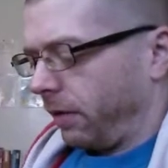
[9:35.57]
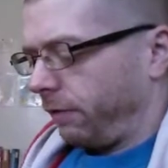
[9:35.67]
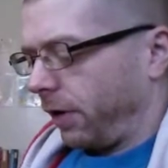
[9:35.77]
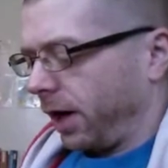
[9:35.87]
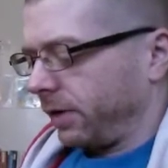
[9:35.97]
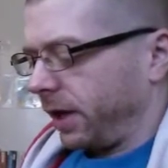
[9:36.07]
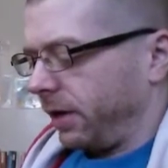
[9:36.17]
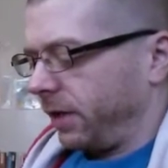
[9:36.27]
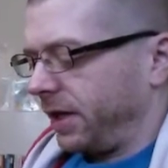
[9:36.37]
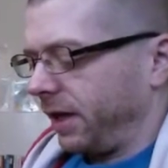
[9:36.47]
Finally,
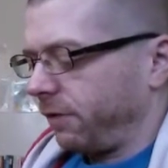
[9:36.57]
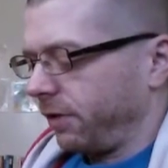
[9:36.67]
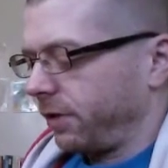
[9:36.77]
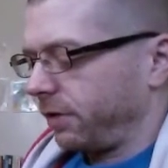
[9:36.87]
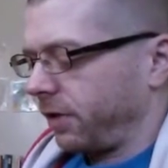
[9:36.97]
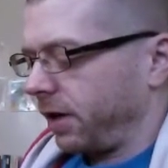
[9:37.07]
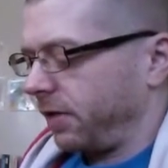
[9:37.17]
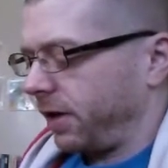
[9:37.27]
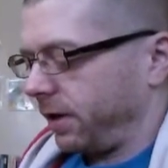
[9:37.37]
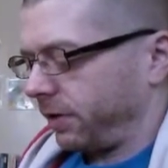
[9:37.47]
the difference is
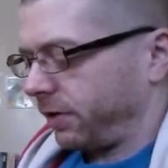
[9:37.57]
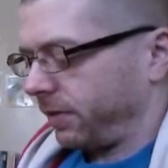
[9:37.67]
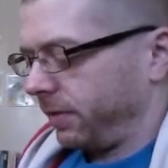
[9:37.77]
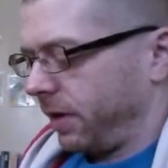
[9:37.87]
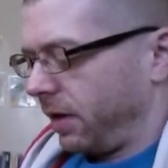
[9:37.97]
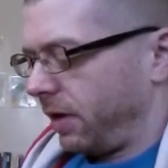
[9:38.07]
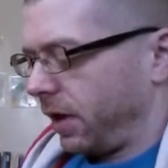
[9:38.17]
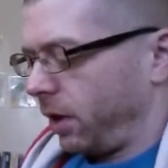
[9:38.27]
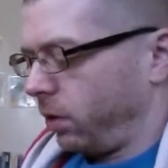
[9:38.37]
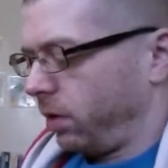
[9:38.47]
not this
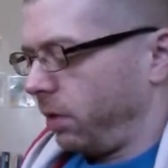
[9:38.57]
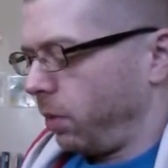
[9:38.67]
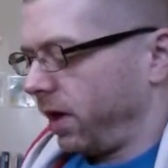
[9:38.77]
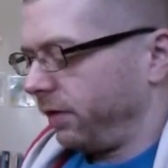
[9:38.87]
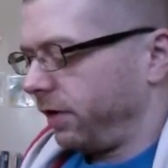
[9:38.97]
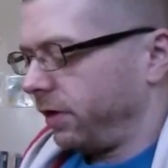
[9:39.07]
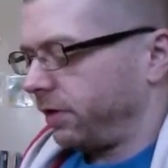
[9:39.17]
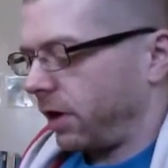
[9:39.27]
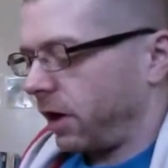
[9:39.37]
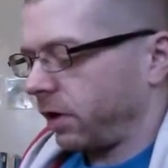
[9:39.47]
that only one of
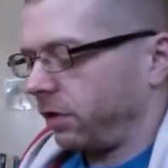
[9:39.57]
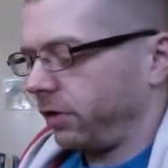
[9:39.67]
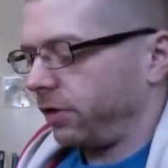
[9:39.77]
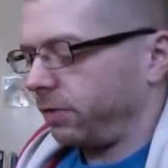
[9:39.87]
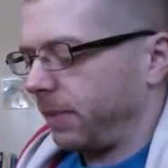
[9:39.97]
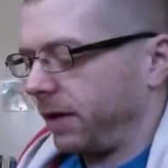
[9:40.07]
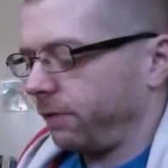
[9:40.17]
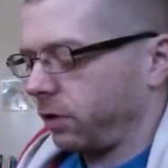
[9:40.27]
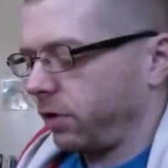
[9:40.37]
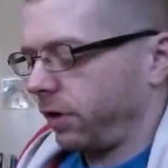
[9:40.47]
these doctrines is
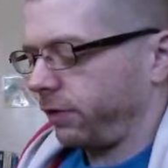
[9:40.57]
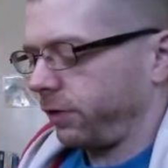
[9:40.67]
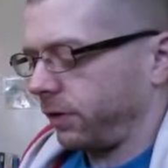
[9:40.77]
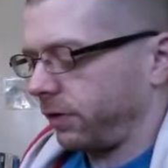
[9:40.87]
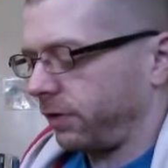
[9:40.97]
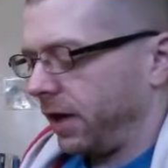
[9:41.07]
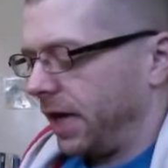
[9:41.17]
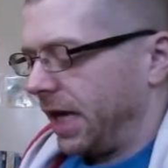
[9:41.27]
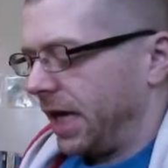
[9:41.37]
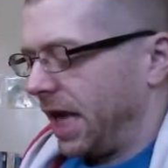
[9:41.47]
meant for Christians.
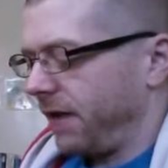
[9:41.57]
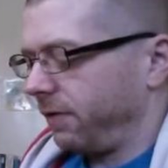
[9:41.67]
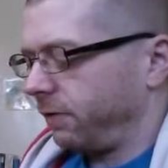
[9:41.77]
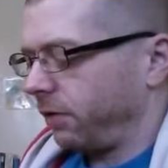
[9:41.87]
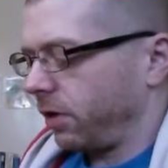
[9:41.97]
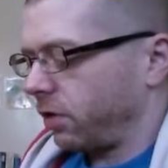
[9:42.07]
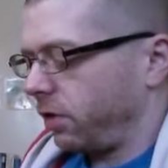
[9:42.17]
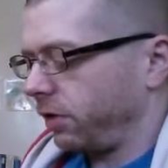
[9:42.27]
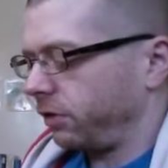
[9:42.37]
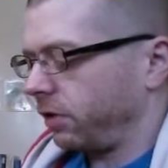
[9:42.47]
Even for the
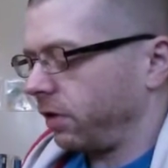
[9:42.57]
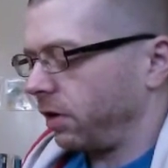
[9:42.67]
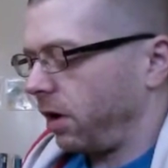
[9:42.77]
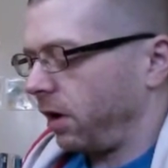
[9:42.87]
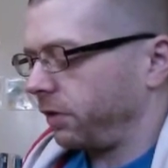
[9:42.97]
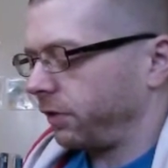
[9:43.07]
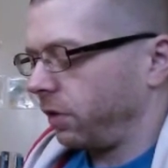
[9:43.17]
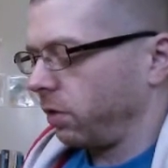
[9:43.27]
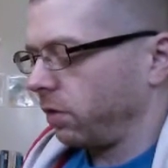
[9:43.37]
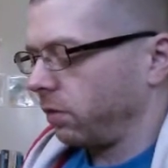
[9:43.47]
Christian, the law
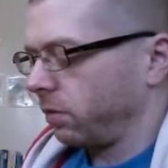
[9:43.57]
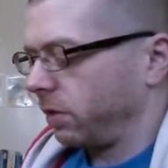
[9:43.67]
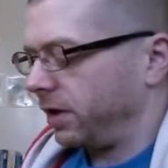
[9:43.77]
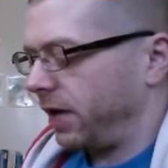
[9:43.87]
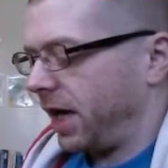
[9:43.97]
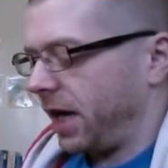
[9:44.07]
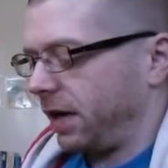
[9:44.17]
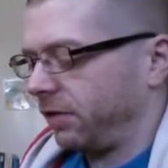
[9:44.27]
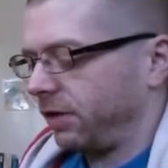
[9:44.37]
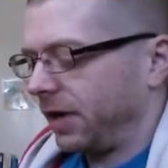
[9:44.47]
still
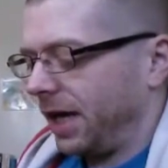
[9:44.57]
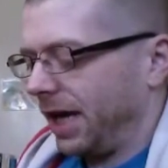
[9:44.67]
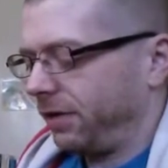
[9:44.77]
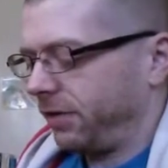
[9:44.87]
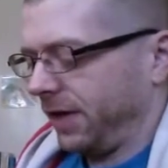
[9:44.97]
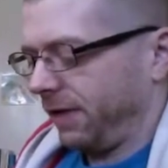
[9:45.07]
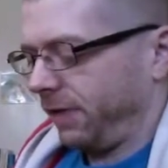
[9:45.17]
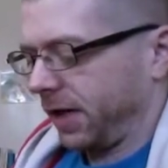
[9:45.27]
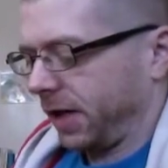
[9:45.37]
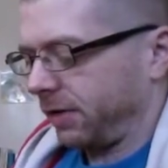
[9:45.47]
retains its
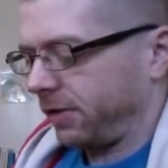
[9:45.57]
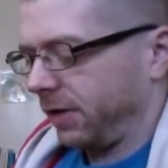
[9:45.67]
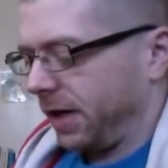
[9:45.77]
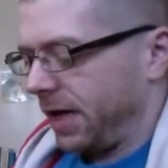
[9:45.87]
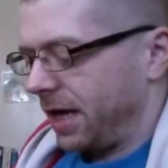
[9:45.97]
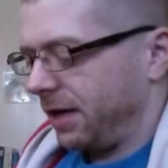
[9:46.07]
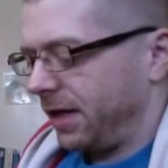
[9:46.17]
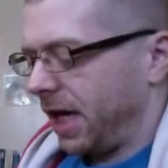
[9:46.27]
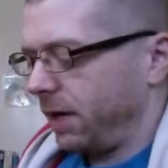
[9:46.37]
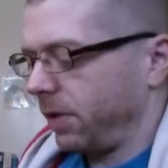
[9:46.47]
significance.
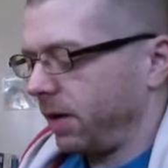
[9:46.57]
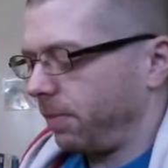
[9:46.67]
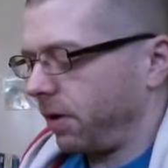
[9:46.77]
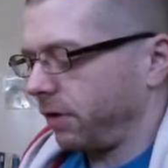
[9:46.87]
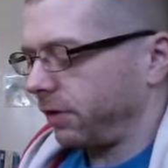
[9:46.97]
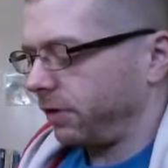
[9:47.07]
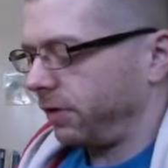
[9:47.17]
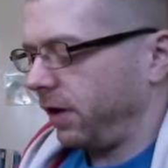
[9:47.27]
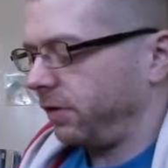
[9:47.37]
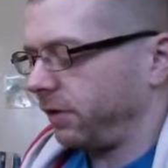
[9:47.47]
Indeed, when a person
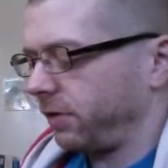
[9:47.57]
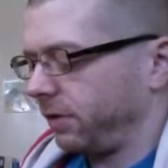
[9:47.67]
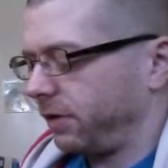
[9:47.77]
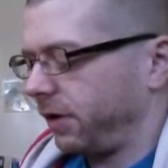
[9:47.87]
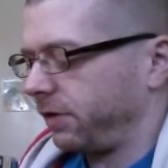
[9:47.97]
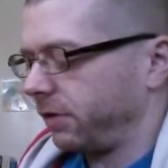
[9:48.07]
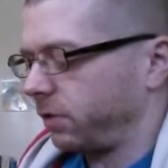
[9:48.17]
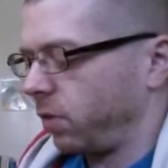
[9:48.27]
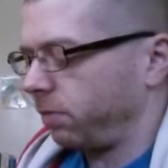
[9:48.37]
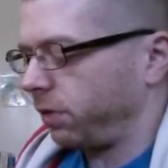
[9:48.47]
ceases, ceases
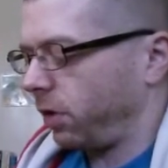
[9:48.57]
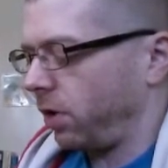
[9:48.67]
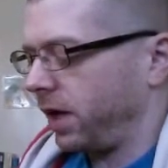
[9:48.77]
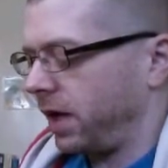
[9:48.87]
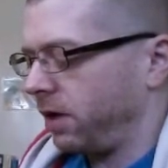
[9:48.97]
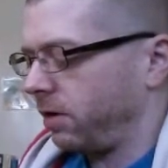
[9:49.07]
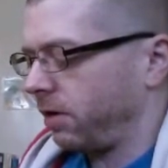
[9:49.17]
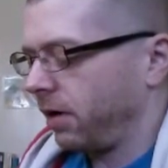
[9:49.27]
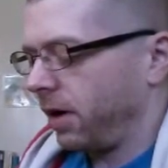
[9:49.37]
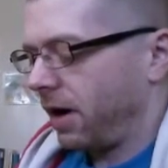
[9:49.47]
to employ
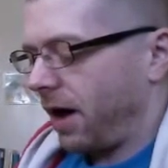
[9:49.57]
either